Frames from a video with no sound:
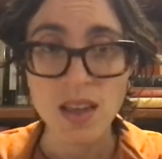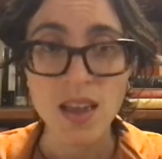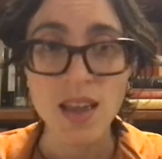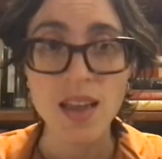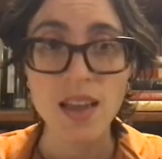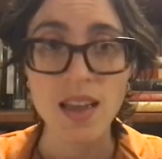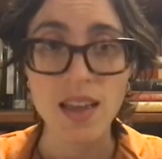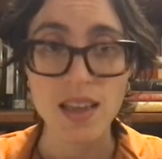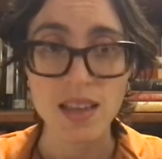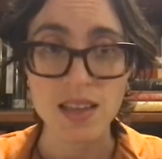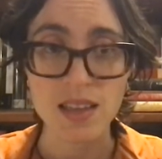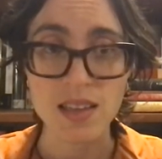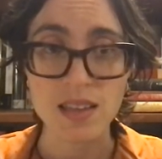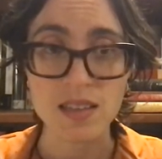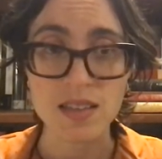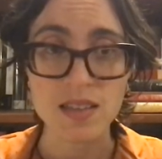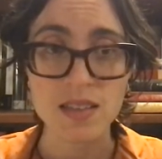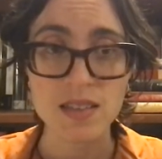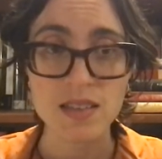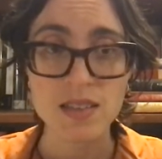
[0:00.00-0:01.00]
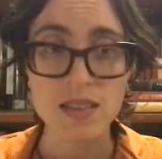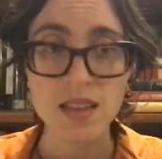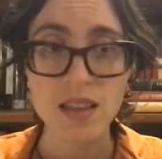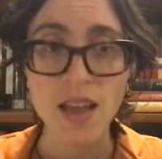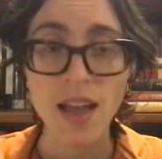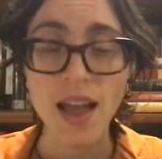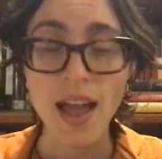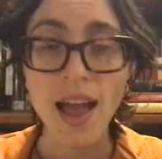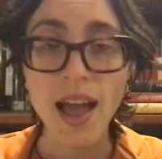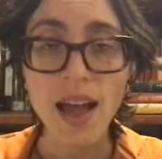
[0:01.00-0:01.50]
is
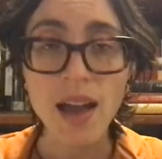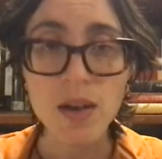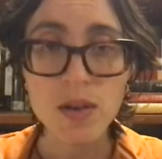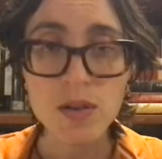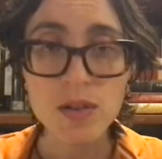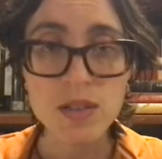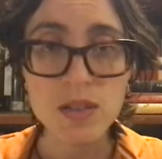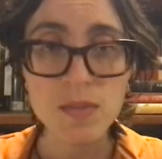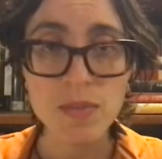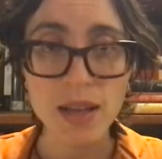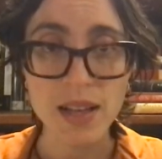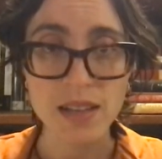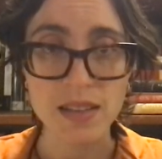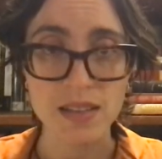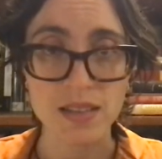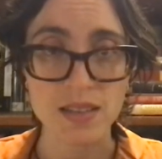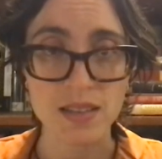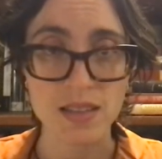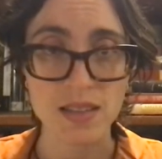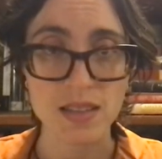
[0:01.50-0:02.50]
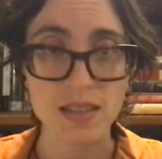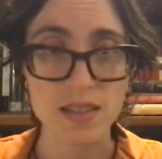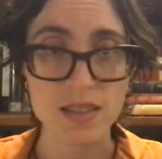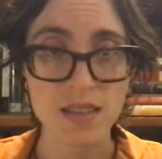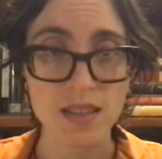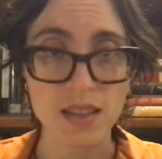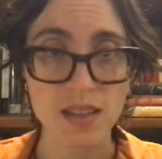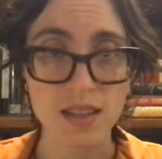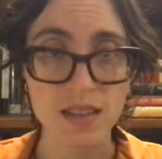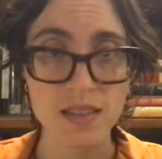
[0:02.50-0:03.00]
how to balance these
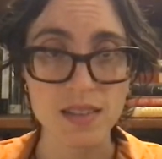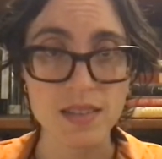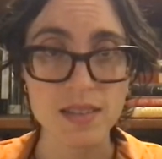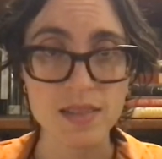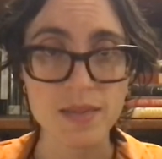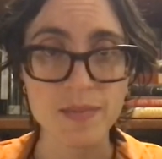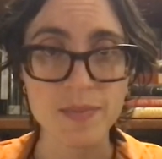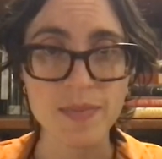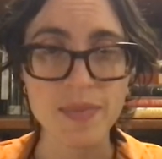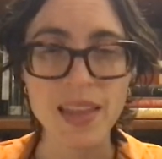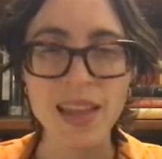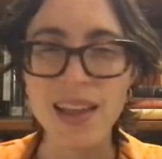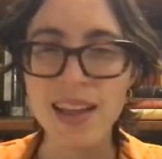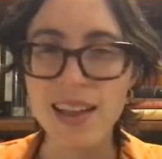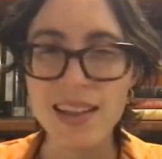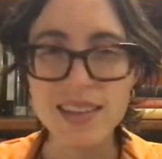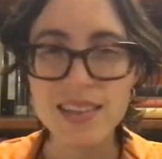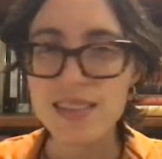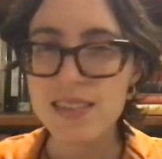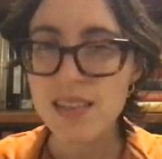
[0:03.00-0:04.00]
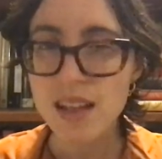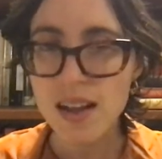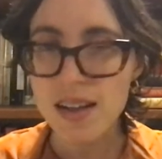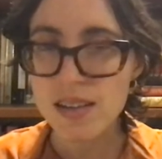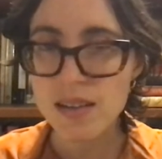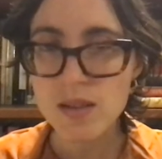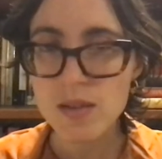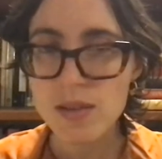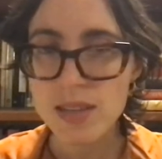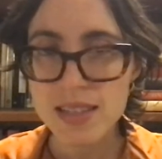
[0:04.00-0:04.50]
things. It's not
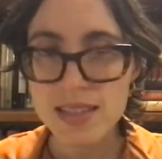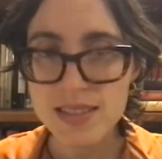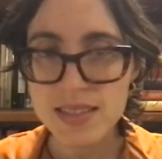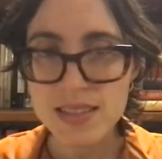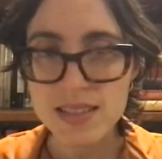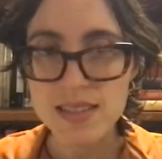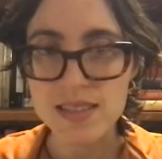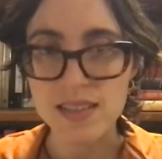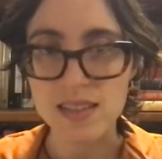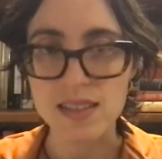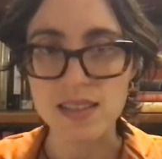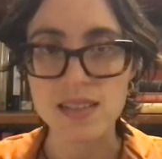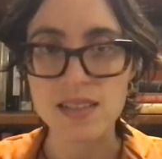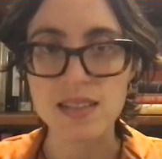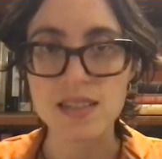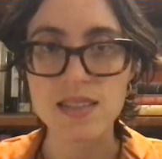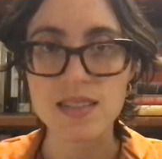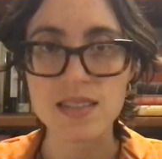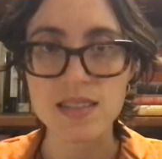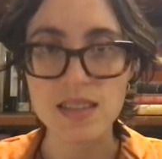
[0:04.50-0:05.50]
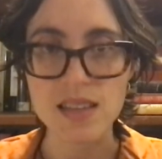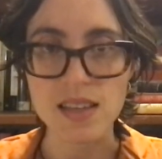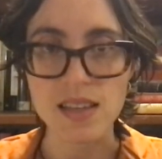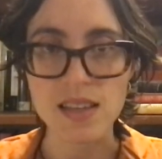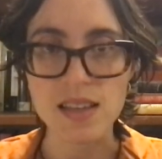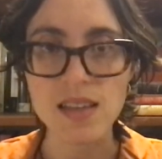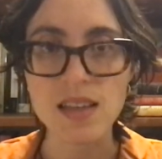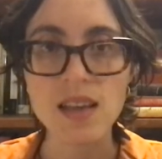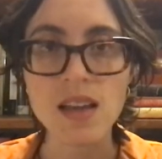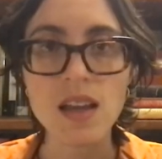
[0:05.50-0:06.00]
always easy to
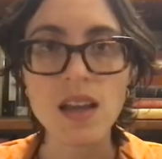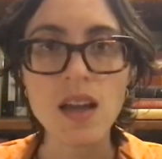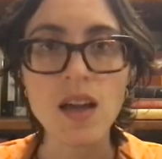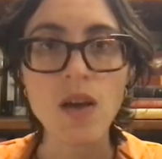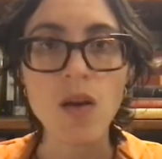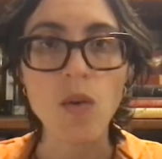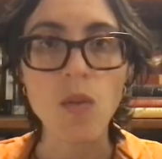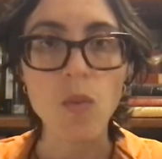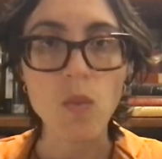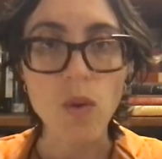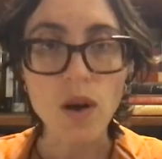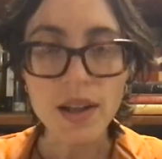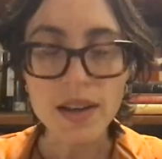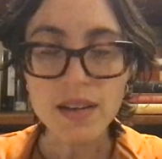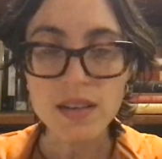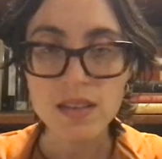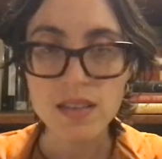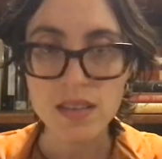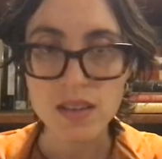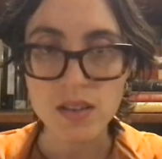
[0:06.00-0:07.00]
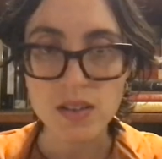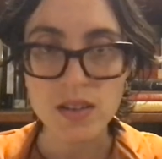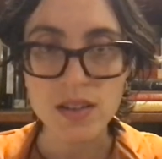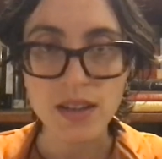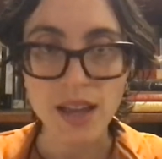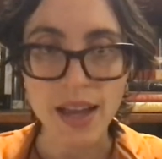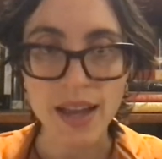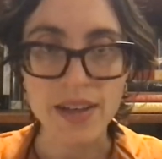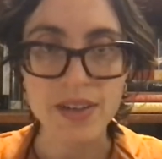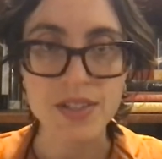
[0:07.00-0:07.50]
see what the good
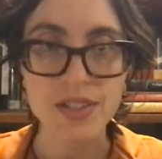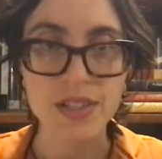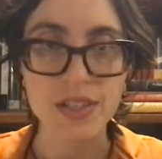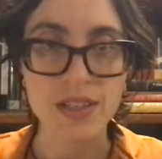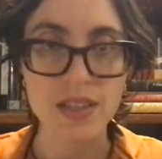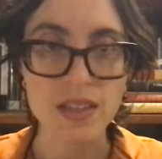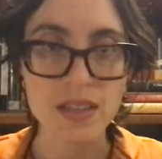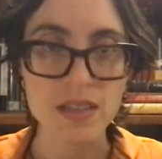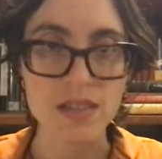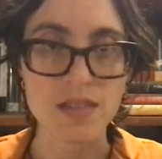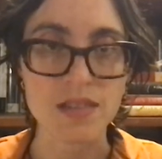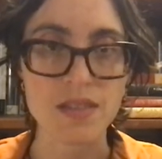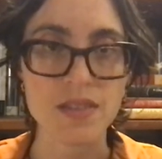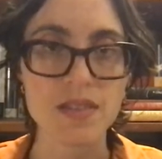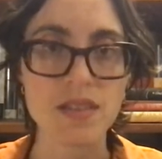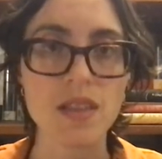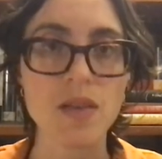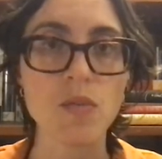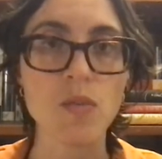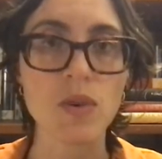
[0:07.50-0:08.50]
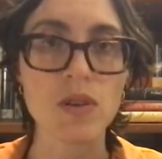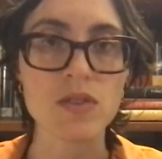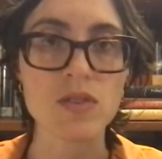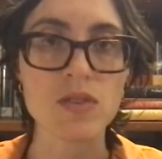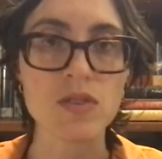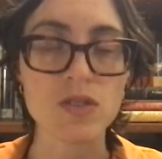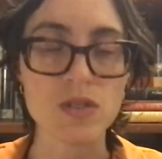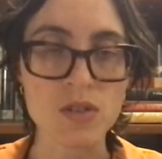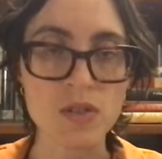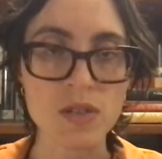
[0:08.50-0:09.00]
action is that one's
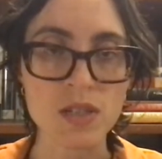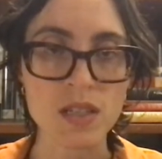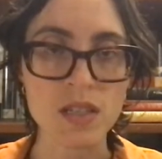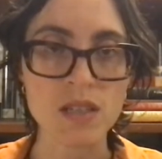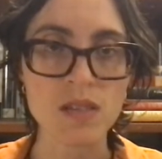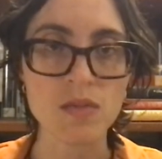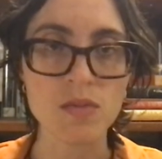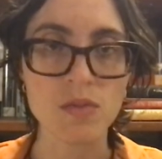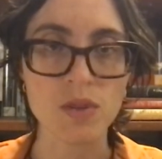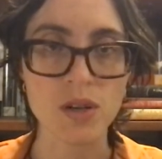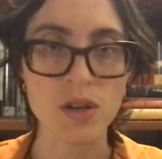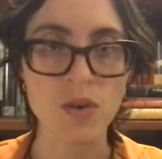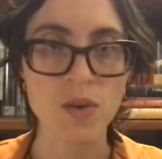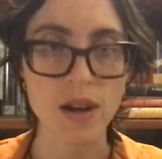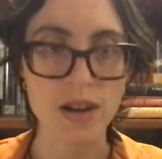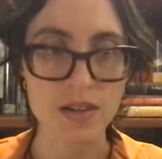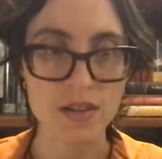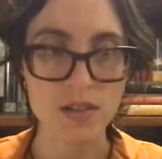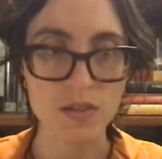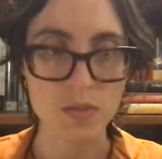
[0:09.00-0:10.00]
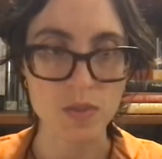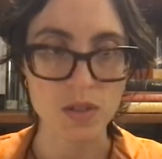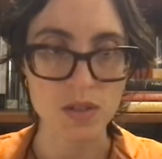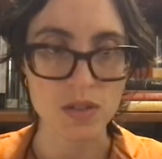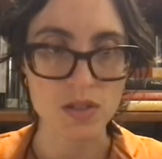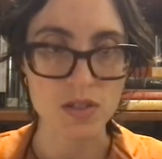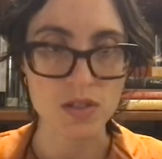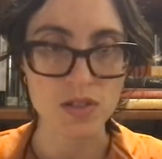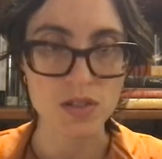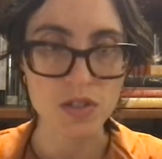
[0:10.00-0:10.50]
duty requires one
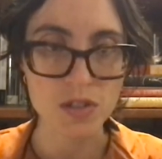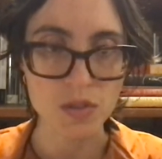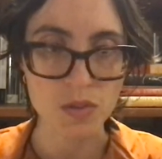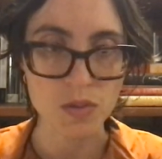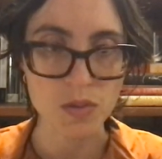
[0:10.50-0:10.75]
to do.